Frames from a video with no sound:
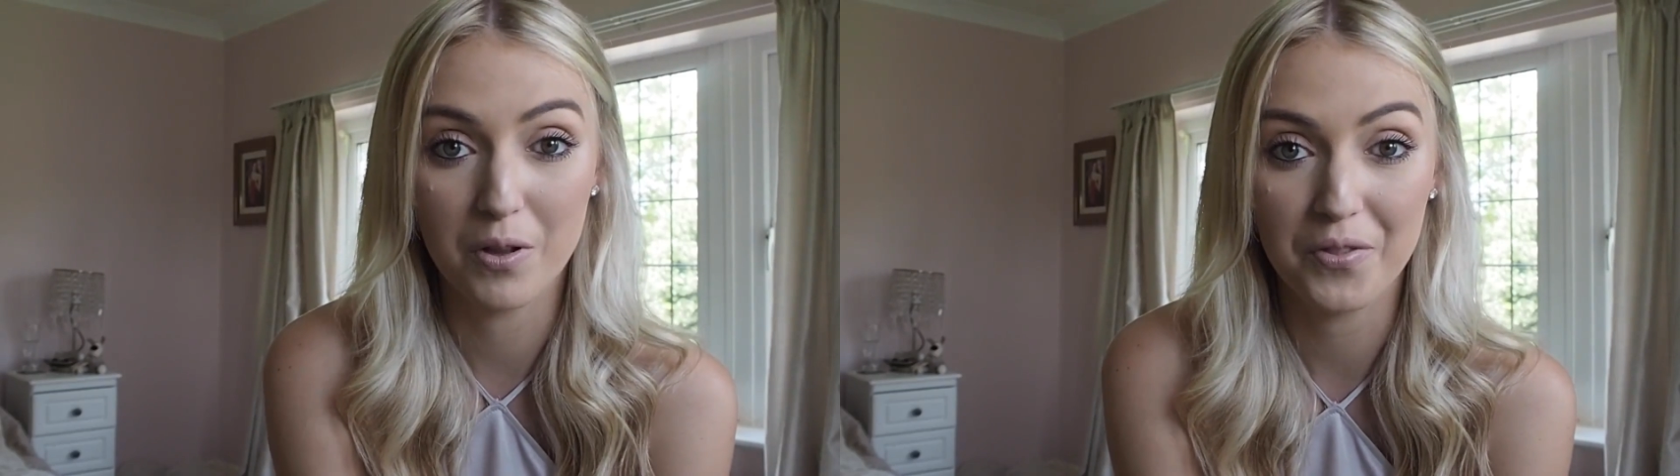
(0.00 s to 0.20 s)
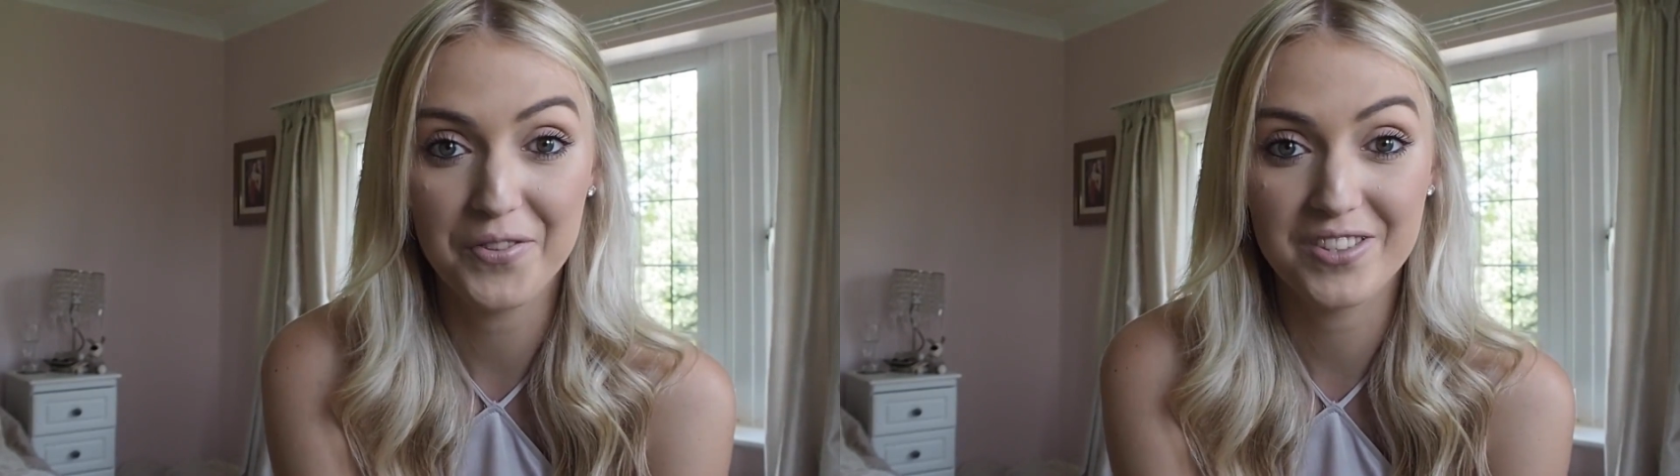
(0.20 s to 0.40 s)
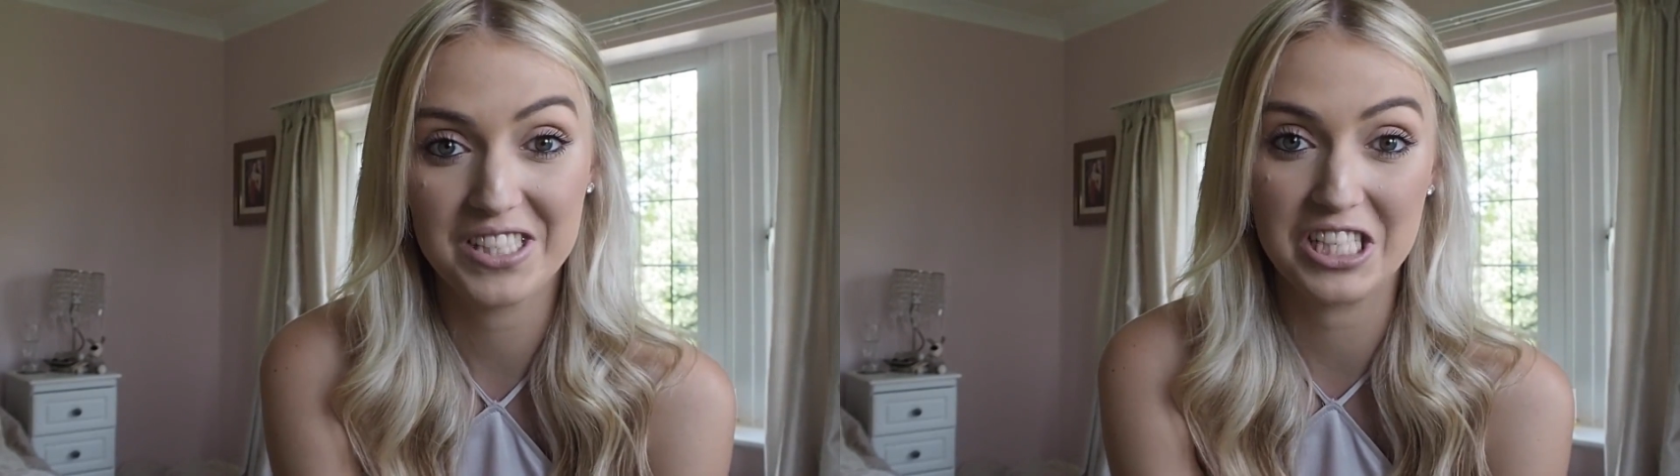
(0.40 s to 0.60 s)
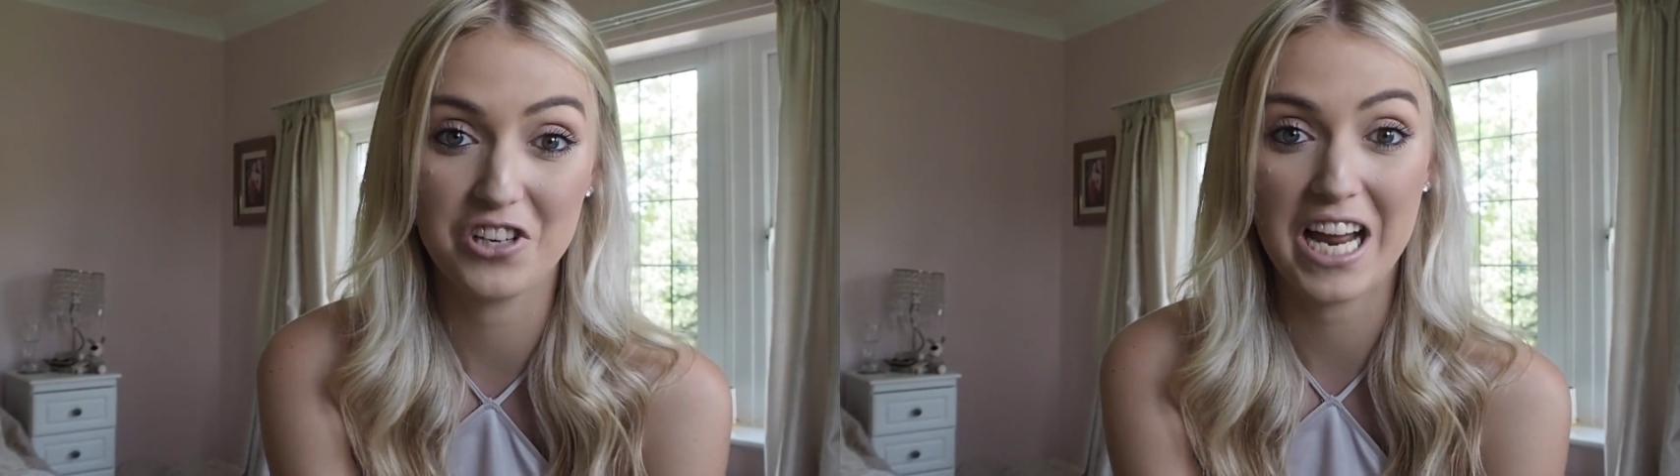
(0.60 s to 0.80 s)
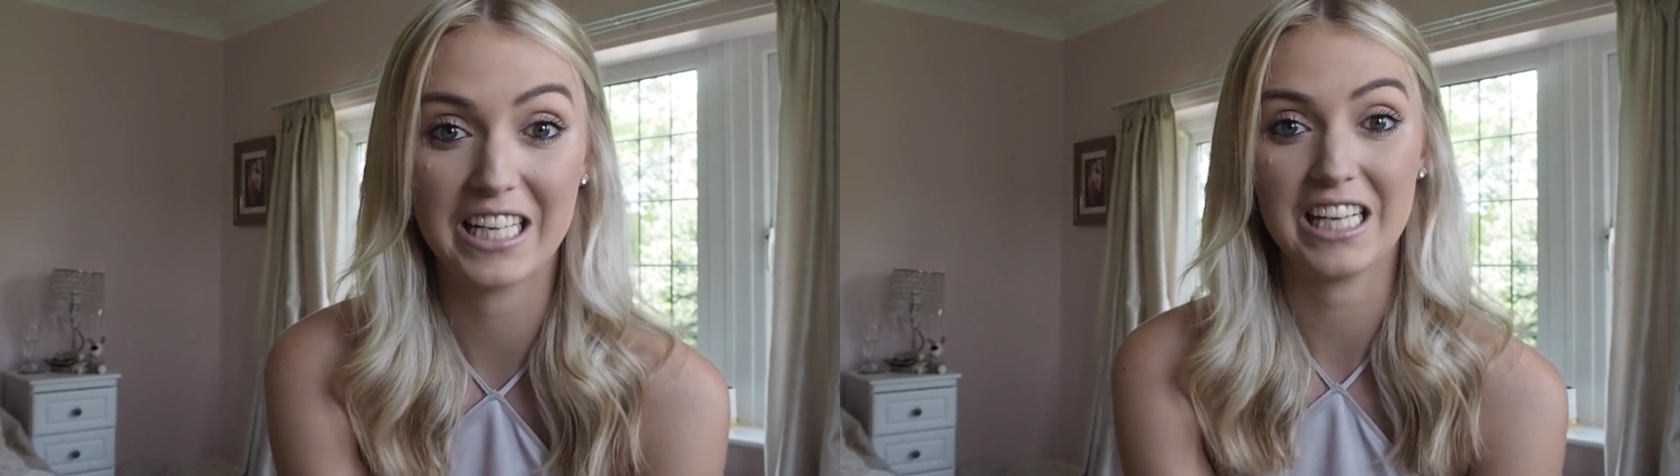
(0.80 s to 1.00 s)
months to
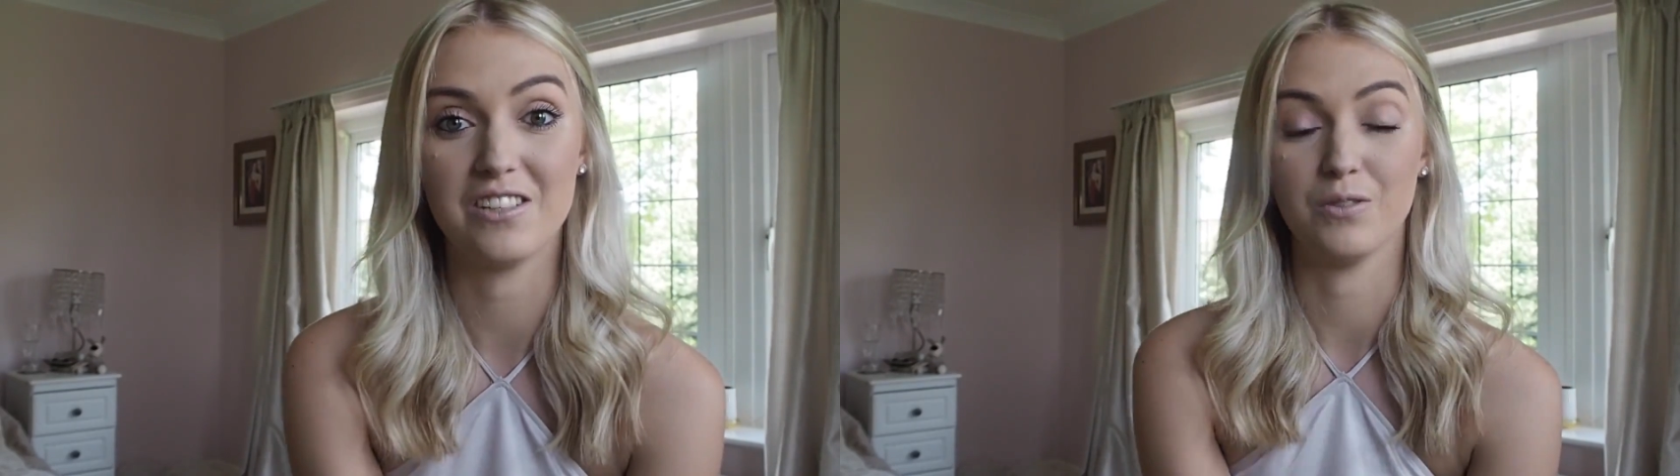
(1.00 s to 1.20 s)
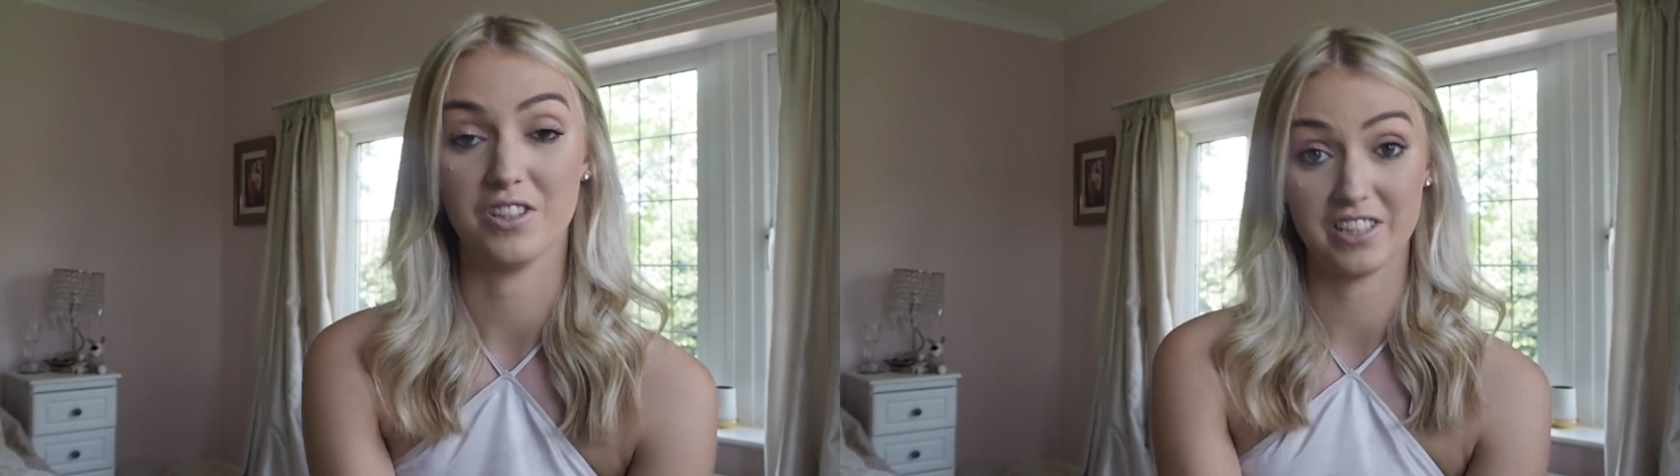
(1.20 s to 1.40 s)
try and get